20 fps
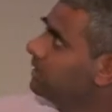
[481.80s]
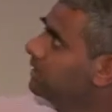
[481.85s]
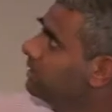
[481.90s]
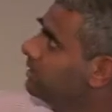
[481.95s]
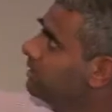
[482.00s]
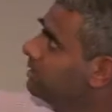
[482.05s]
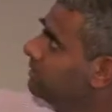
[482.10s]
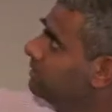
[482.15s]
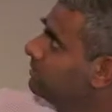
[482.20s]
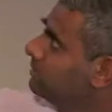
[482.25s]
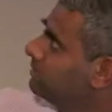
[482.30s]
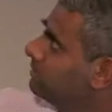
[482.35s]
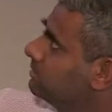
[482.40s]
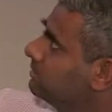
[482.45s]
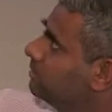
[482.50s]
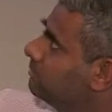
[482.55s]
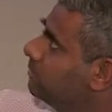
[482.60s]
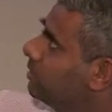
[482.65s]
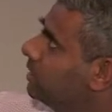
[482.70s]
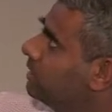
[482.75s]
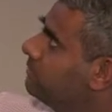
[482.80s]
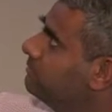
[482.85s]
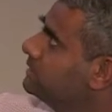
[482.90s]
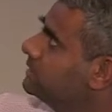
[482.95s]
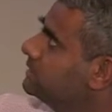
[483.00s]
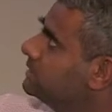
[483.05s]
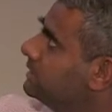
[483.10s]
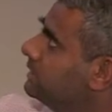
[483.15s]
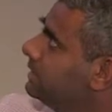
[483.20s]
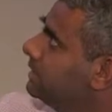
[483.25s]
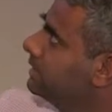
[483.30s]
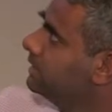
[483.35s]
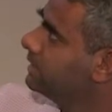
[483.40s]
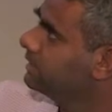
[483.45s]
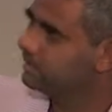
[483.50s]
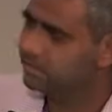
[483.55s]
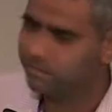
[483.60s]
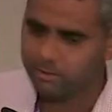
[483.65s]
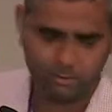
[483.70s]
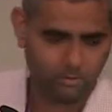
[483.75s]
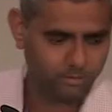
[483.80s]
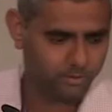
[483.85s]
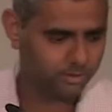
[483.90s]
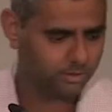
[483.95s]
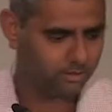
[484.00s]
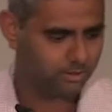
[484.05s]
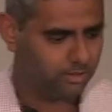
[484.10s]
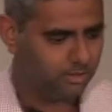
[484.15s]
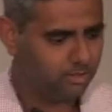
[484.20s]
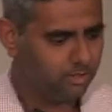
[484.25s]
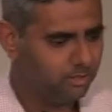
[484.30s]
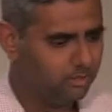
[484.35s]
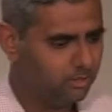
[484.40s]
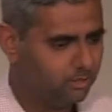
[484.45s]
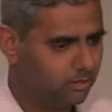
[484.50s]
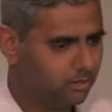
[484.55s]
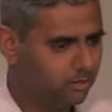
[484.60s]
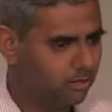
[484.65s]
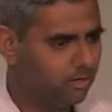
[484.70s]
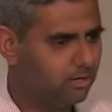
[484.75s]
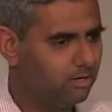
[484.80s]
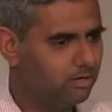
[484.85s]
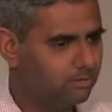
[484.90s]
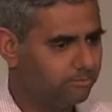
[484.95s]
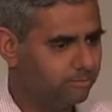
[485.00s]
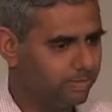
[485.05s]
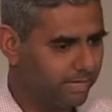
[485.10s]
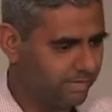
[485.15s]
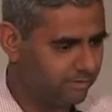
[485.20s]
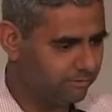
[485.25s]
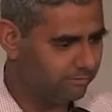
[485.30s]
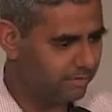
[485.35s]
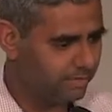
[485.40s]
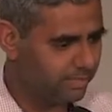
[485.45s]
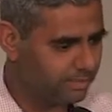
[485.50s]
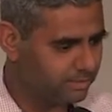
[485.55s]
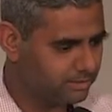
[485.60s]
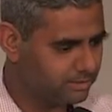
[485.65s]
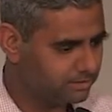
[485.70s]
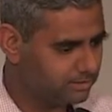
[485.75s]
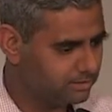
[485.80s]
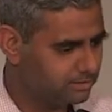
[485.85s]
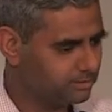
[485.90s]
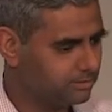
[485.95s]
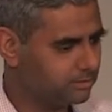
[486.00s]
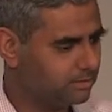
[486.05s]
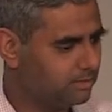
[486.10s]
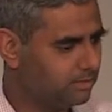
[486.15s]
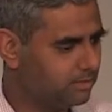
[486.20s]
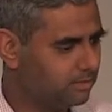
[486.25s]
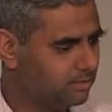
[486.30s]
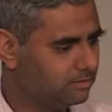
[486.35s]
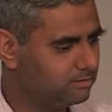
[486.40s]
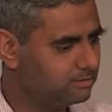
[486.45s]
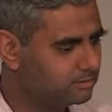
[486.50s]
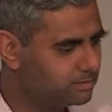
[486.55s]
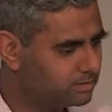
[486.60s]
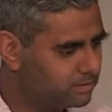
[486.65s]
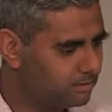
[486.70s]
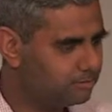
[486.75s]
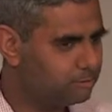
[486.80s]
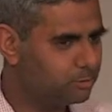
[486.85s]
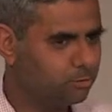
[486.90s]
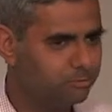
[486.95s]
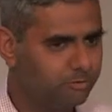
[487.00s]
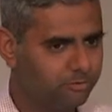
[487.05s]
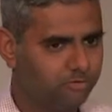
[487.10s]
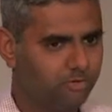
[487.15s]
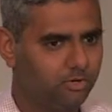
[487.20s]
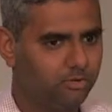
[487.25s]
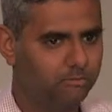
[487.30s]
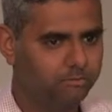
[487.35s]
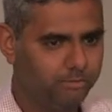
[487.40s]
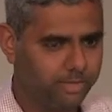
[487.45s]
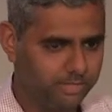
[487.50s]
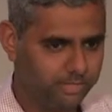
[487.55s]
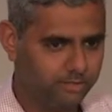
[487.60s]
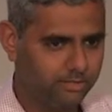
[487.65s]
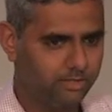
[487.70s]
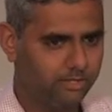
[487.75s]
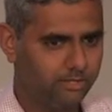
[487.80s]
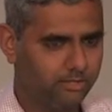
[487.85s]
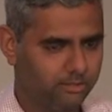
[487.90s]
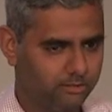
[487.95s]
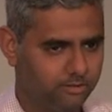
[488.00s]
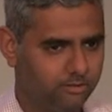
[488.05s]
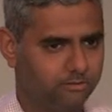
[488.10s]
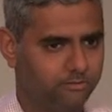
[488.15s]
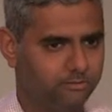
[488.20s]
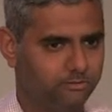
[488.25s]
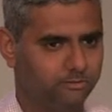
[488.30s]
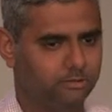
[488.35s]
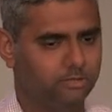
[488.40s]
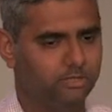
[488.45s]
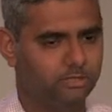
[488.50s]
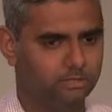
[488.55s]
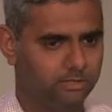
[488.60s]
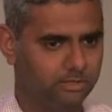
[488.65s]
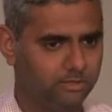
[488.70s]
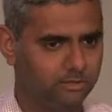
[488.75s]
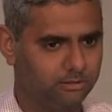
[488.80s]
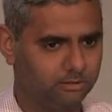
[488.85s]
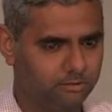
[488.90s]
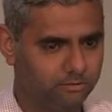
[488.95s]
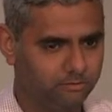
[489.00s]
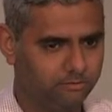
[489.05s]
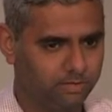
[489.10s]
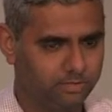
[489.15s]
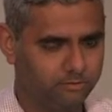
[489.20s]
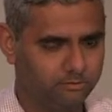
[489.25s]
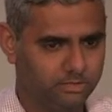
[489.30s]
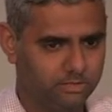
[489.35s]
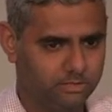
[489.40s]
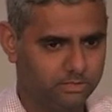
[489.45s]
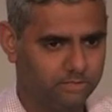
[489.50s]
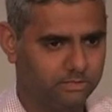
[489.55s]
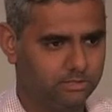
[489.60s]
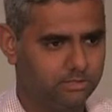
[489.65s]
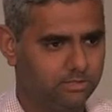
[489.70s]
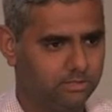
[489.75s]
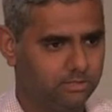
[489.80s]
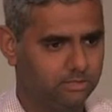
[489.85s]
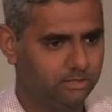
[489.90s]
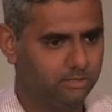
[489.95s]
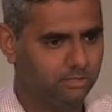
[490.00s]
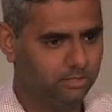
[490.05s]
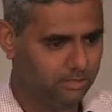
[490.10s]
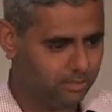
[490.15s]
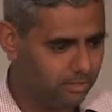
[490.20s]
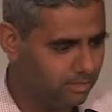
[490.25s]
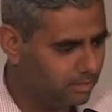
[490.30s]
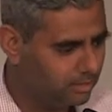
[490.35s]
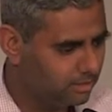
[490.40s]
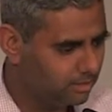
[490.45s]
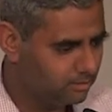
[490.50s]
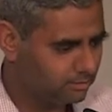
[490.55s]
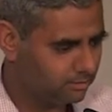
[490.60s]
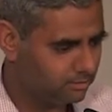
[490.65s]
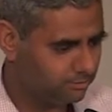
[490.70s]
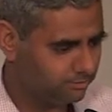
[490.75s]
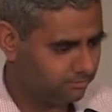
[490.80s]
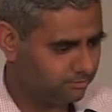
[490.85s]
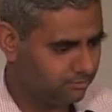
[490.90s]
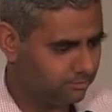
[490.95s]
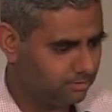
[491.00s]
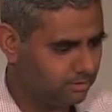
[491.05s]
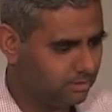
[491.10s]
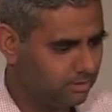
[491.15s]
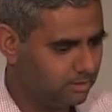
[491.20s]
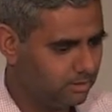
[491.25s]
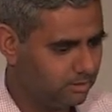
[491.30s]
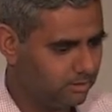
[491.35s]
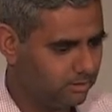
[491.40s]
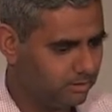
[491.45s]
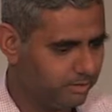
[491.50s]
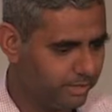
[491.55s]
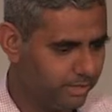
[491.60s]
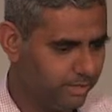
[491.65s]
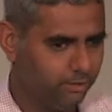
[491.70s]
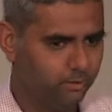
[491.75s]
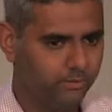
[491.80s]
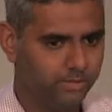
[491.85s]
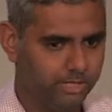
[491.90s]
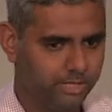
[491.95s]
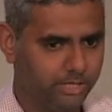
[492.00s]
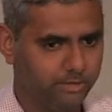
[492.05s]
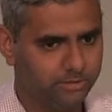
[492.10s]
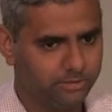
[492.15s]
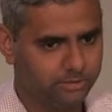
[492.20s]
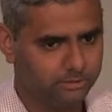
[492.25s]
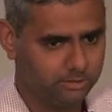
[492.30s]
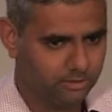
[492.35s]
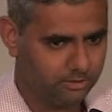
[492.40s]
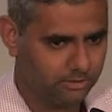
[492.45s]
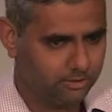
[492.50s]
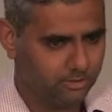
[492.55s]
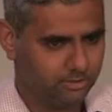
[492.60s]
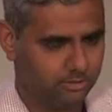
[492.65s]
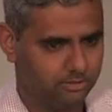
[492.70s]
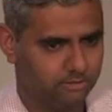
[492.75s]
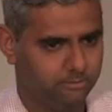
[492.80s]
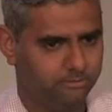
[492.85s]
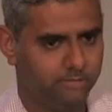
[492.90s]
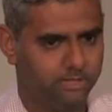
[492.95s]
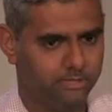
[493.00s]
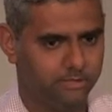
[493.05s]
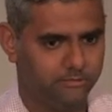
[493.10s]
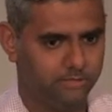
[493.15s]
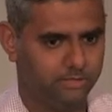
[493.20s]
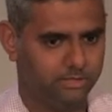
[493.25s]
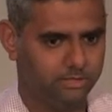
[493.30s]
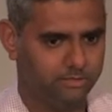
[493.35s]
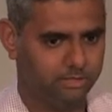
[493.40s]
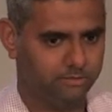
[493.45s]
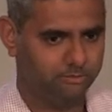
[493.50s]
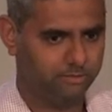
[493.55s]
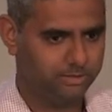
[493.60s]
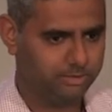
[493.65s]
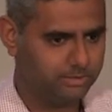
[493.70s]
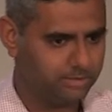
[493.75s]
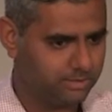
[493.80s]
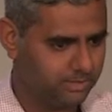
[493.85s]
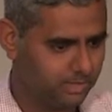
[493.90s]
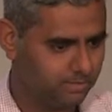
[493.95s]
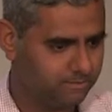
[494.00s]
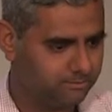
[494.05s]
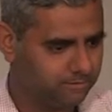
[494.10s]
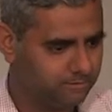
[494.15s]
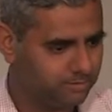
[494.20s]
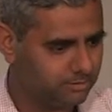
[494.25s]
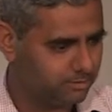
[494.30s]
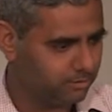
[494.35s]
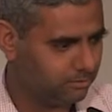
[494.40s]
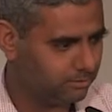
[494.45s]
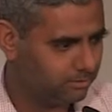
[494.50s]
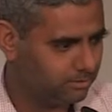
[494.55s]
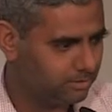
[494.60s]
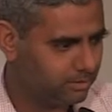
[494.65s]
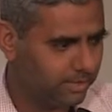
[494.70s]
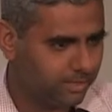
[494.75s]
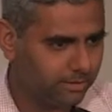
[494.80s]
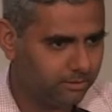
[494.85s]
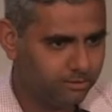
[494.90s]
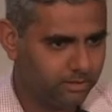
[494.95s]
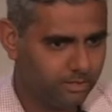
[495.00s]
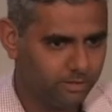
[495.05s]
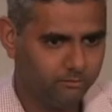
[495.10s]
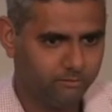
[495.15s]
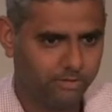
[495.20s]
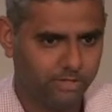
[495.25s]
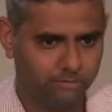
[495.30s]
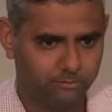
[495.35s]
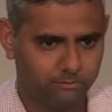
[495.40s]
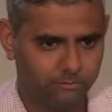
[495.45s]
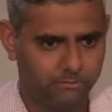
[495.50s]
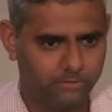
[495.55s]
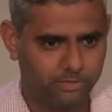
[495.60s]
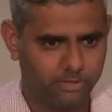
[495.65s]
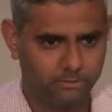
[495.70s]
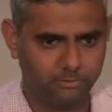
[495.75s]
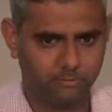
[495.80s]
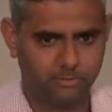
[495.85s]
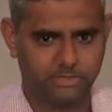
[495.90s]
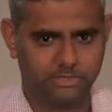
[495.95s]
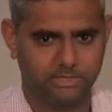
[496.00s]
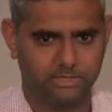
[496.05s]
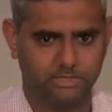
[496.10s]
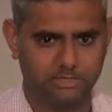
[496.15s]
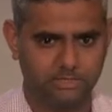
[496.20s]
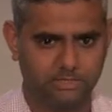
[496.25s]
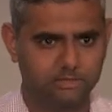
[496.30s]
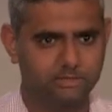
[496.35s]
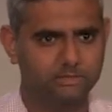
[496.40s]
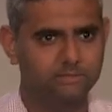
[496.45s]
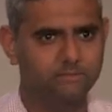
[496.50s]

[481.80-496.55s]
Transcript: a model which is integrated over all magnifications seems to perform better than than the one which is sort of trained over individual magnification images. Yeah. So thank you. I'll welcome questions.